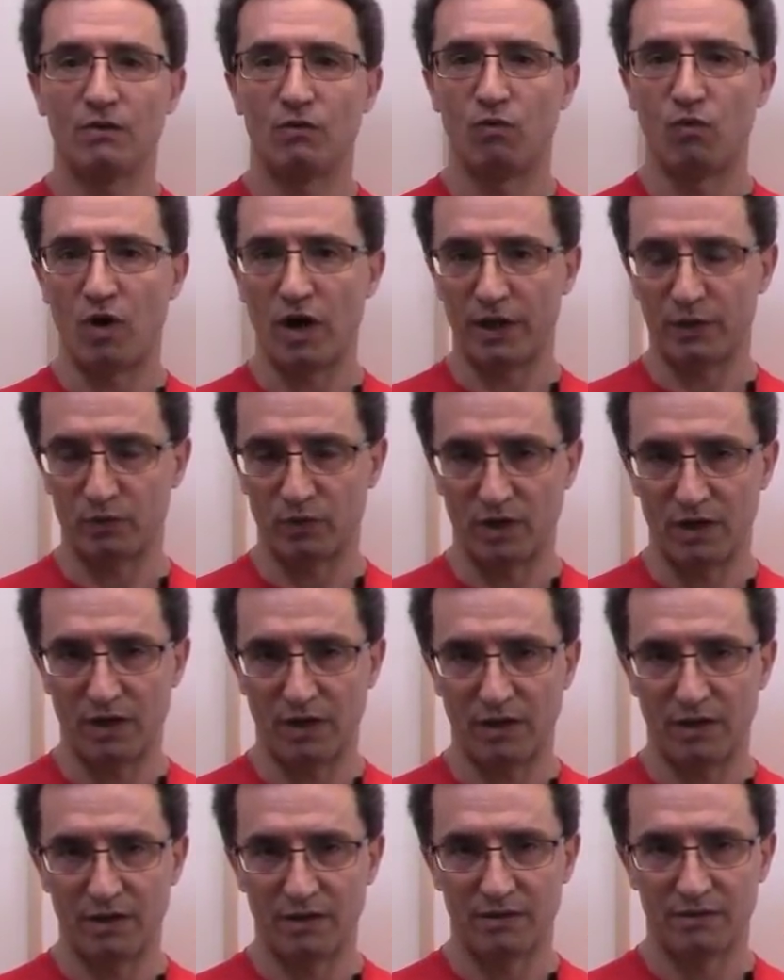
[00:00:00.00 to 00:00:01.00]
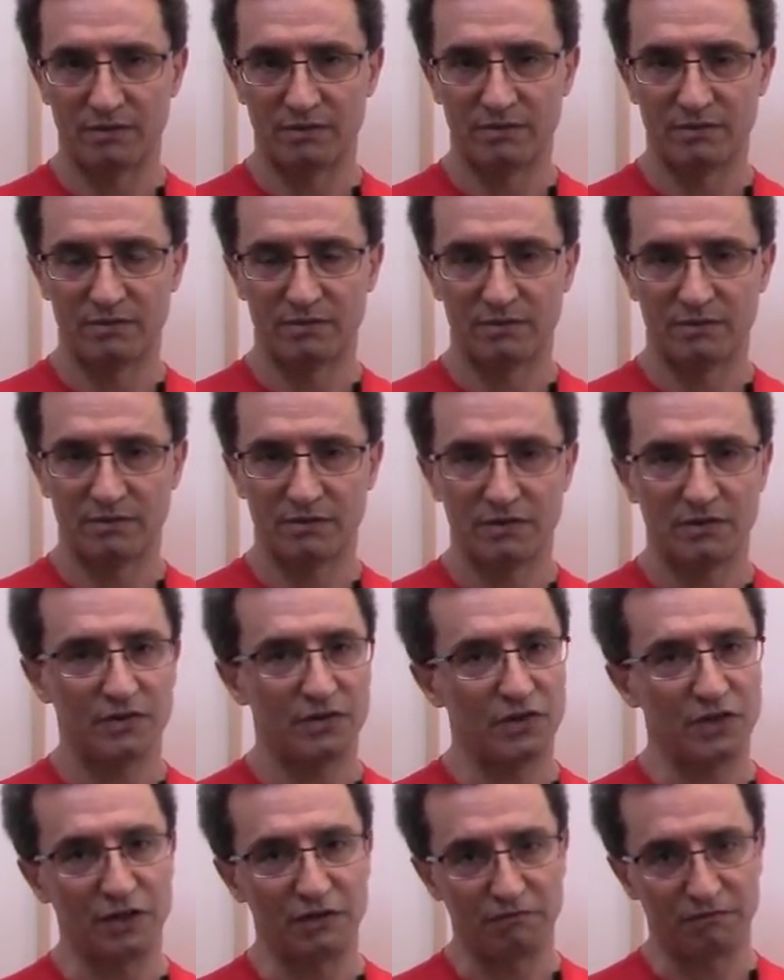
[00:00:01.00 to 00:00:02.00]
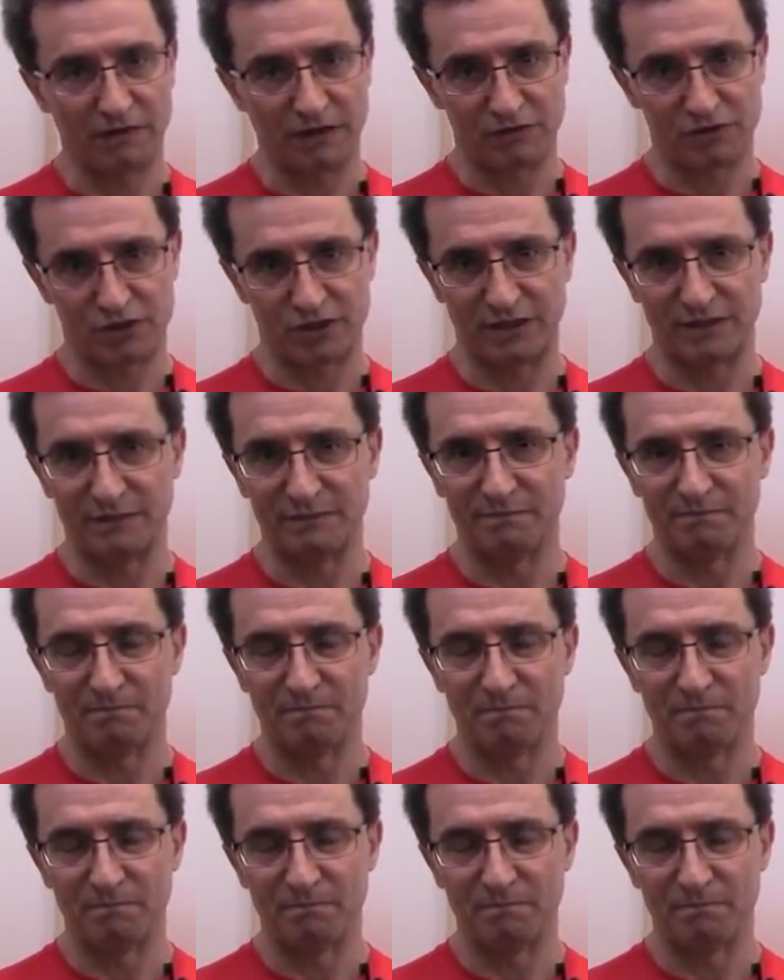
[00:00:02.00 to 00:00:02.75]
viral infection.